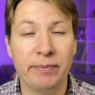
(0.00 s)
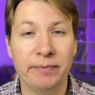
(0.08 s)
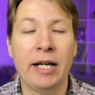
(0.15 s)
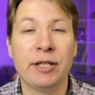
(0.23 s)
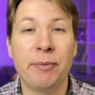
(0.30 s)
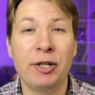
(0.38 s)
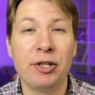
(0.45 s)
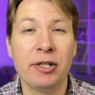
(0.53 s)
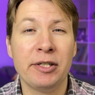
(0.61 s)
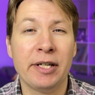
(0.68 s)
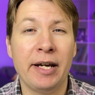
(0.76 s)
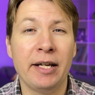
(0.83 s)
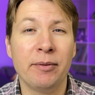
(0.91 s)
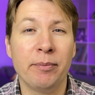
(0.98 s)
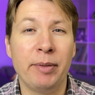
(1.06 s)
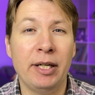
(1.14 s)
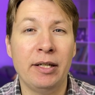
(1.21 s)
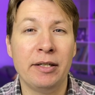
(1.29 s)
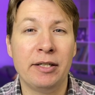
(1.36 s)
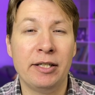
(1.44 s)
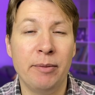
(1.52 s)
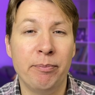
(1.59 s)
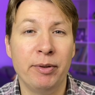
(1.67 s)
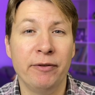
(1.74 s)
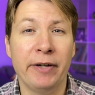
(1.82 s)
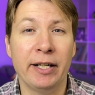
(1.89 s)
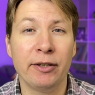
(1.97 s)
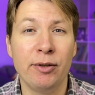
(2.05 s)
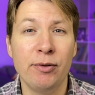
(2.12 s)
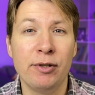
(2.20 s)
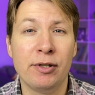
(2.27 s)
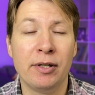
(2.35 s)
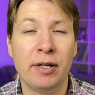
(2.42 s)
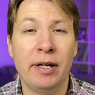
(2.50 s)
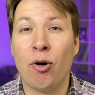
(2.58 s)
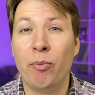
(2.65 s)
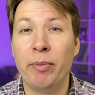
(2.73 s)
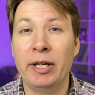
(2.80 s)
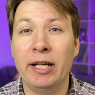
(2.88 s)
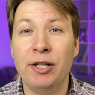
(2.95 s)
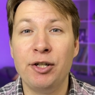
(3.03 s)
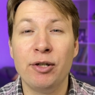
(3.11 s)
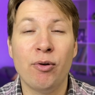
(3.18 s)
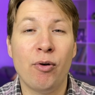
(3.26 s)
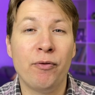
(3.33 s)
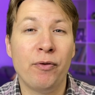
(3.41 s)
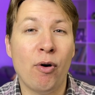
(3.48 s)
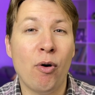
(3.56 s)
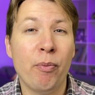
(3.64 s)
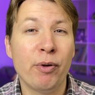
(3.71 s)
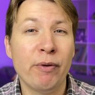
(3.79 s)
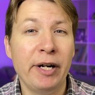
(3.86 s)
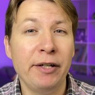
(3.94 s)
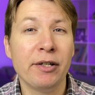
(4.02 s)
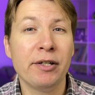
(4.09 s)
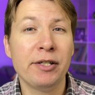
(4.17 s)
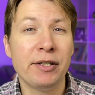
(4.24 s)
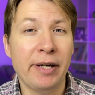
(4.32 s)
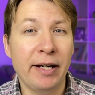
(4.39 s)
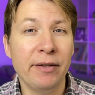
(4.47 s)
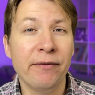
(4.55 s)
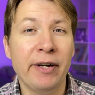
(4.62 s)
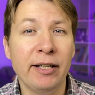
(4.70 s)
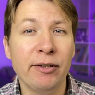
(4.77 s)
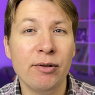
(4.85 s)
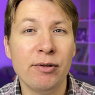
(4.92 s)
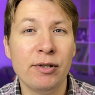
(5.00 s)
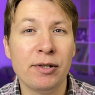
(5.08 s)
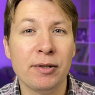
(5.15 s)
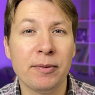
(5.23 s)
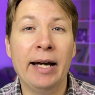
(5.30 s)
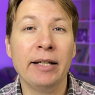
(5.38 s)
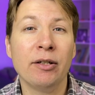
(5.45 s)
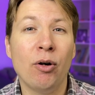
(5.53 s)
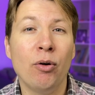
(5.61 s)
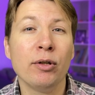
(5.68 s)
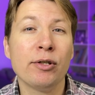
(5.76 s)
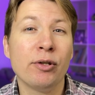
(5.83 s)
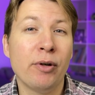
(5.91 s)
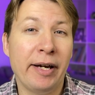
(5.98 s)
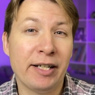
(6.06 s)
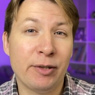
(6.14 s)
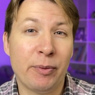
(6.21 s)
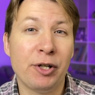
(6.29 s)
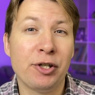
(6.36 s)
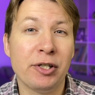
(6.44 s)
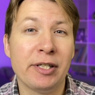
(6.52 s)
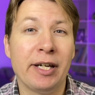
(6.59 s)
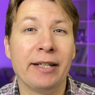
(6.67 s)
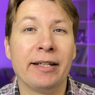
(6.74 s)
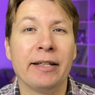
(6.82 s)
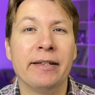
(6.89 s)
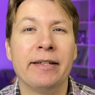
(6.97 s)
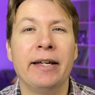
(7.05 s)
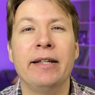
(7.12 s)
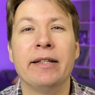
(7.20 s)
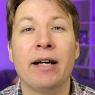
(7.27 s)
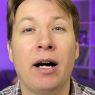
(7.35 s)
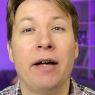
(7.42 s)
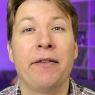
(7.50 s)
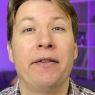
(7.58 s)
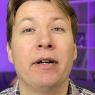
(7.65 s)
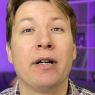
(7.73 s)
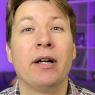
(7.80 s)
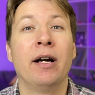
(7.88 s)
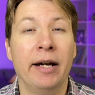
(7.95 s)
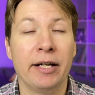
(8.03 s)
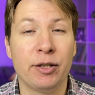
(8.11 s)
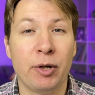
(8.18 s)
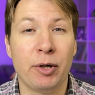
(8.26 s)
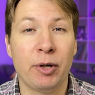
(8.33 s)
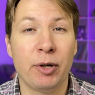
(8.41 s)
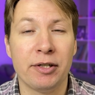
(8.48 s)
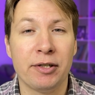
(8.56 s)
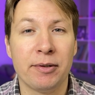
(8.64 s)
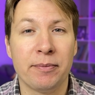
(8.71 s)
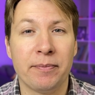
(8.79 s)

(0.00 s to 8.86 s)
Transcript: Expressions can be simple values, combination of operators and values, and also expressions can contain other expressions.